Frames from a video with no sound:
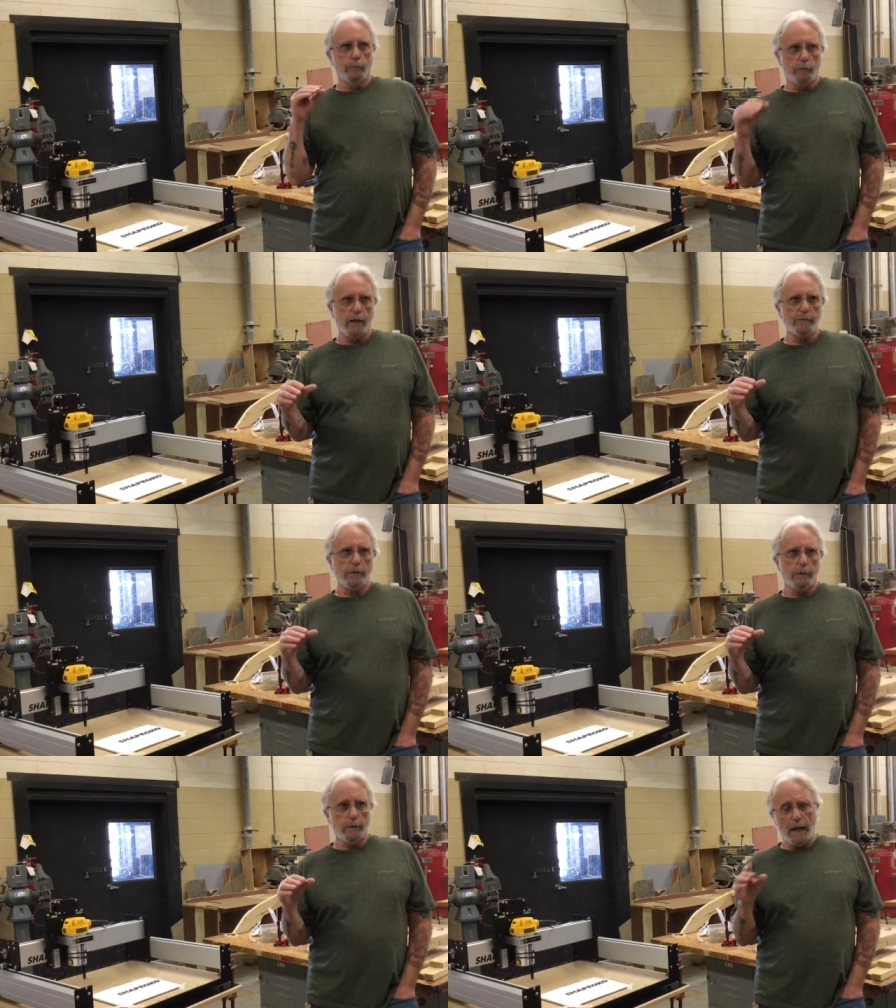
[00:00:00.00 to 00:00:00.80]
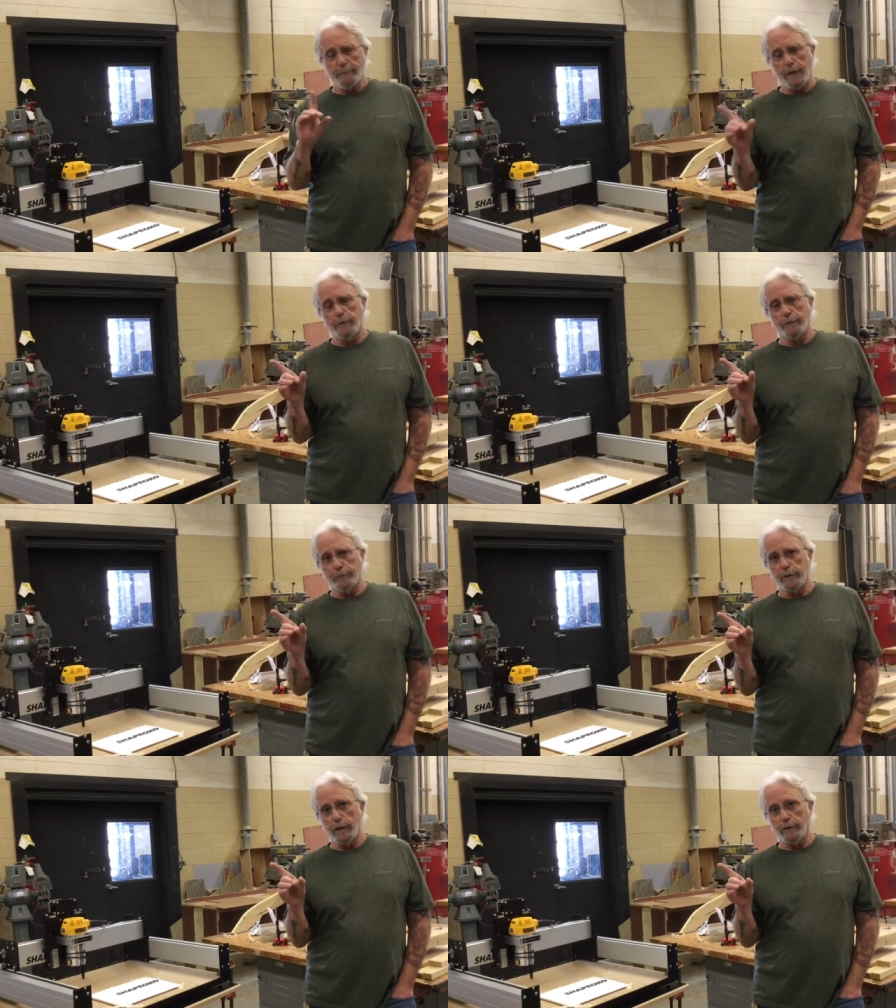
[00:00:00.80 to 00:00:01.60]
project. I haven't had a
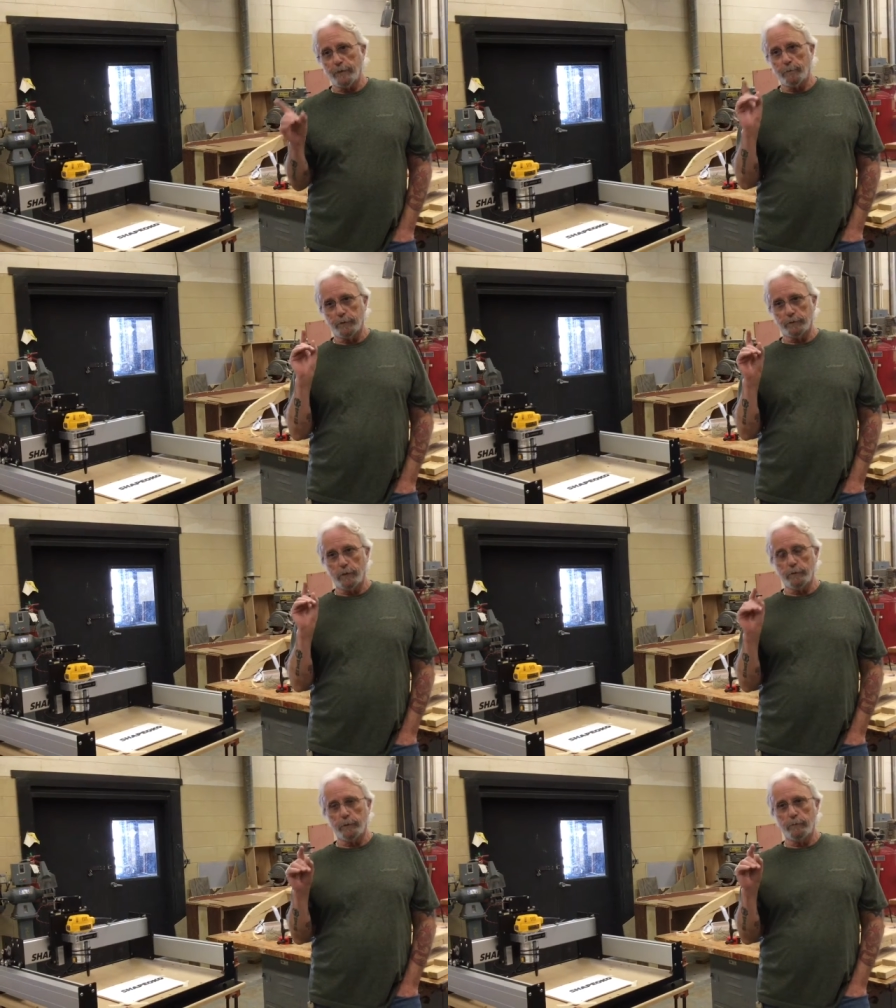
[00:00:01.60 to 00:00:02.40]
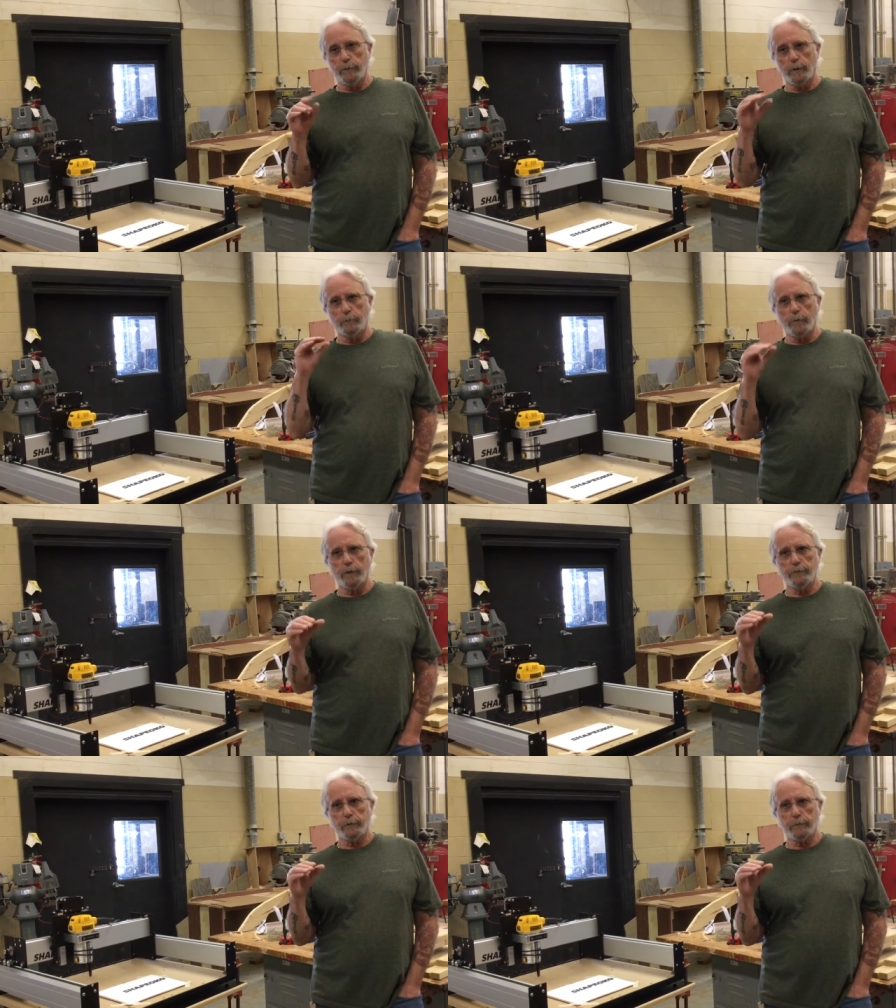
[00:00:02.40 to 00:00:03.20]
3 class yet, but it's going to be a
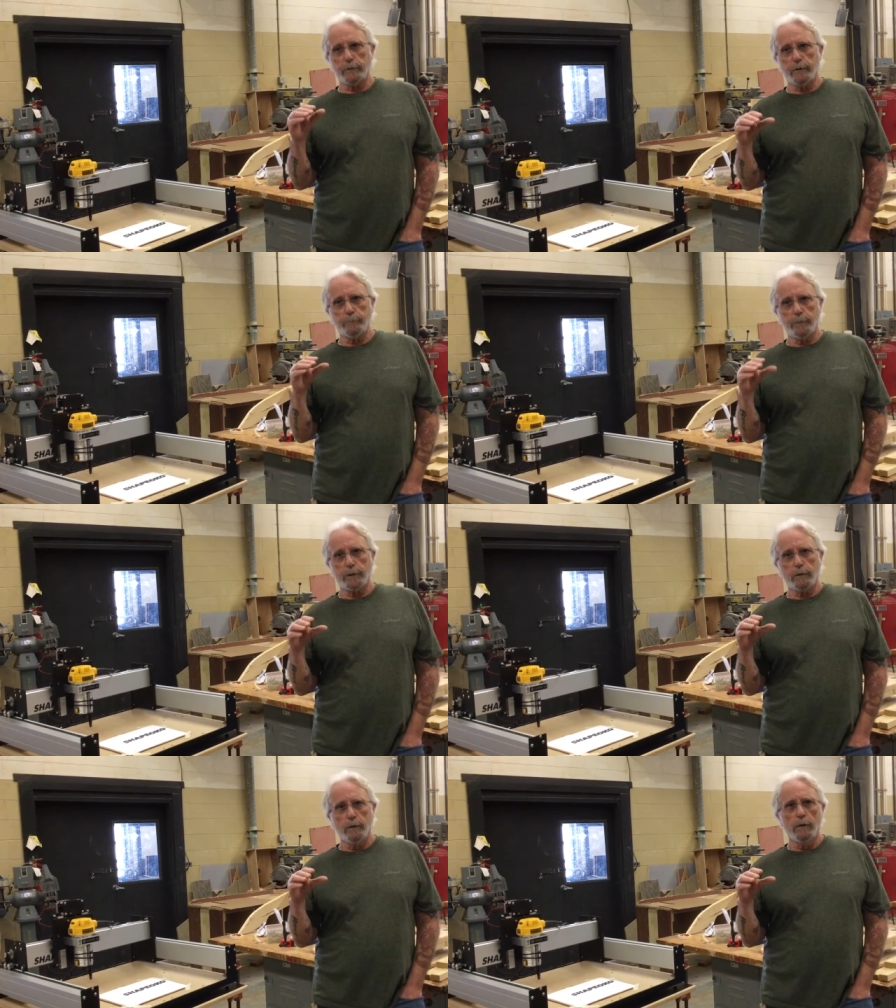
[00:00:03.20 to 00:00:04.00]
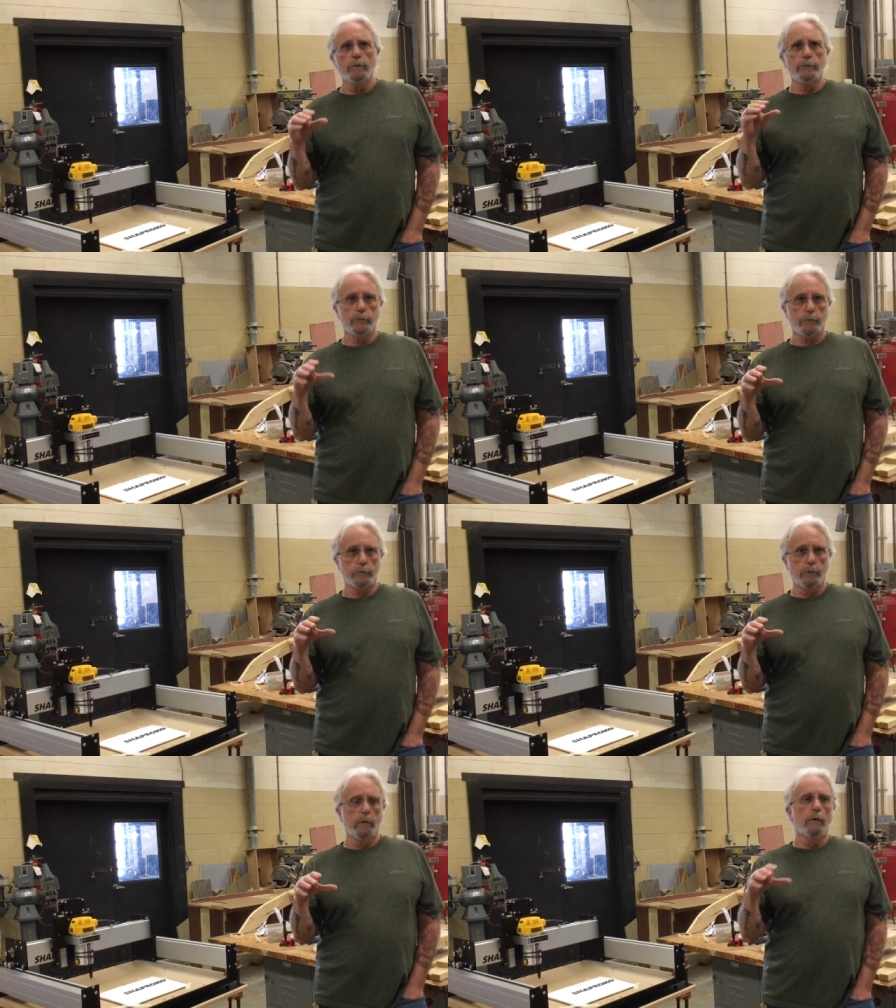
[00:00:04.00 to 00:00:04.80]
project that they pick,
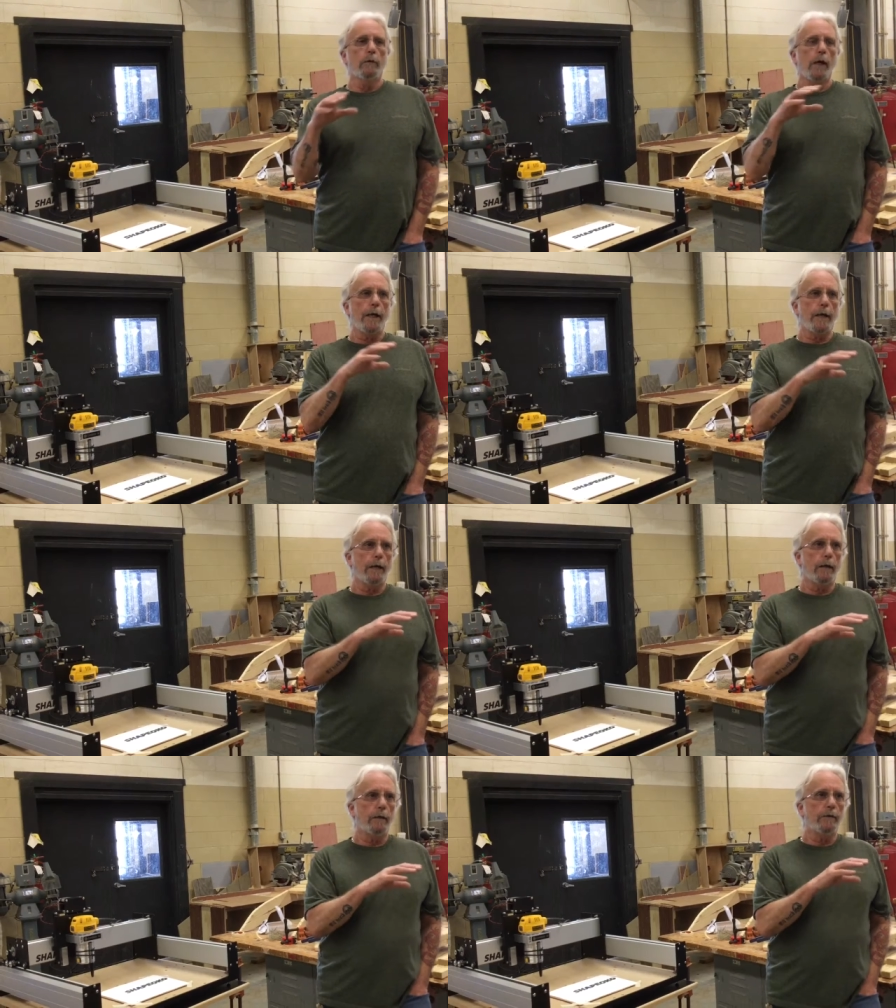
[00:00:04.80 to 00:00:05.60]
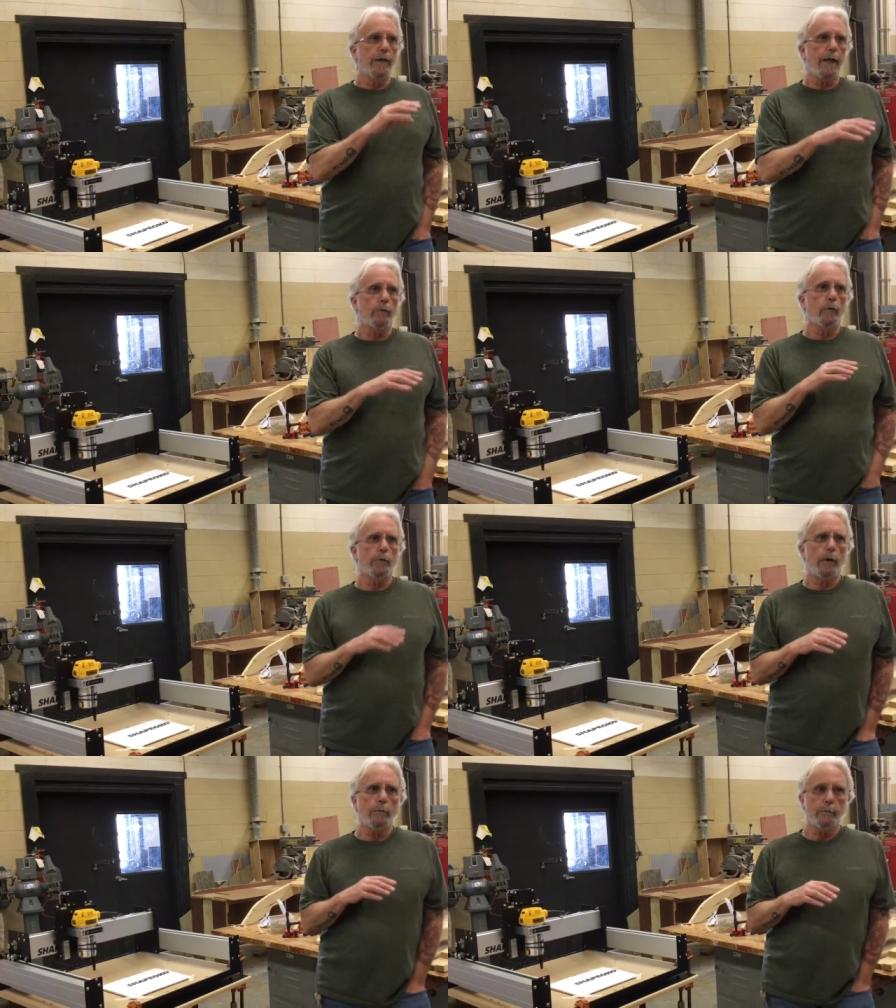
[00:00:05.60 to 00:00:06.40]
choose, and that will
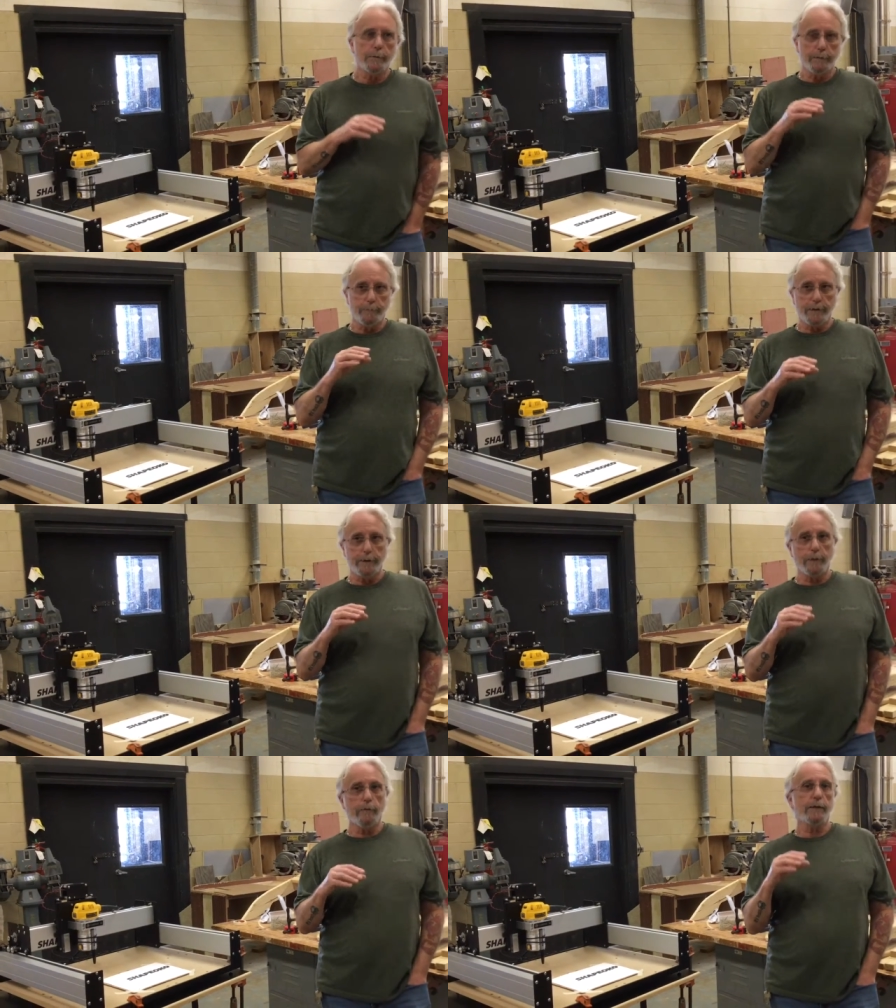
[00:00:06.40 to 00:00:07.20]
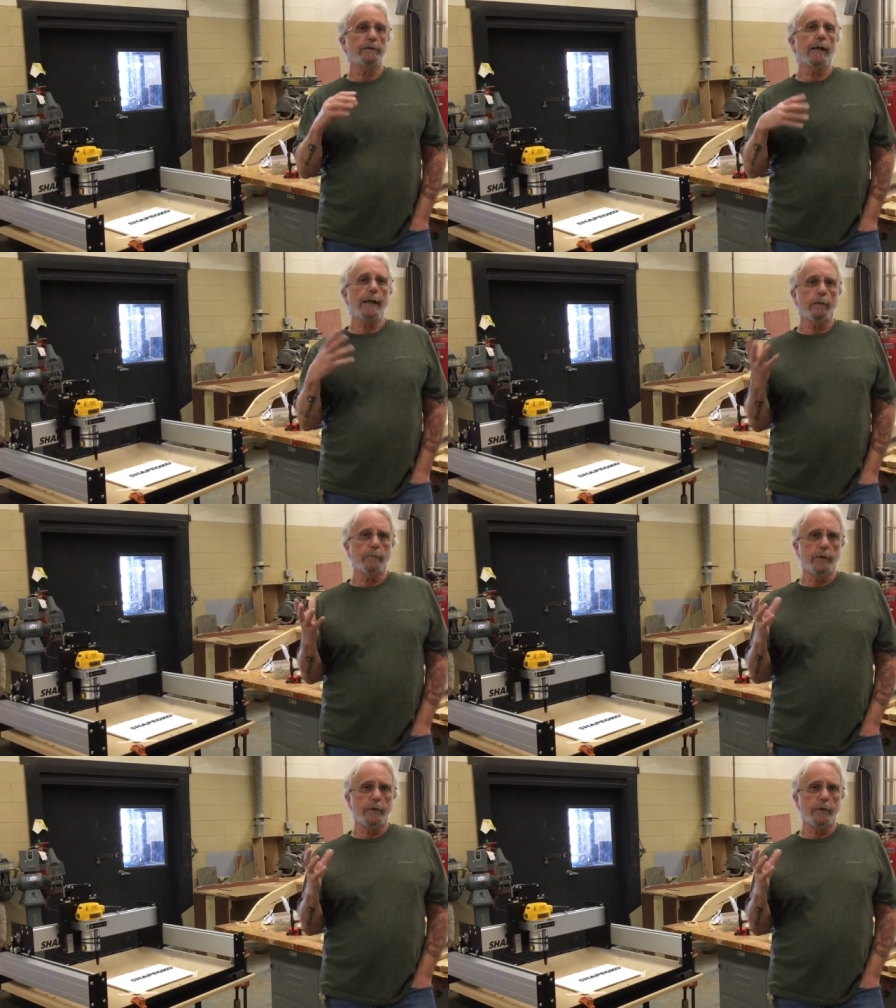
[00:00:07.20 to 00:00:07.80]
probably be their exam.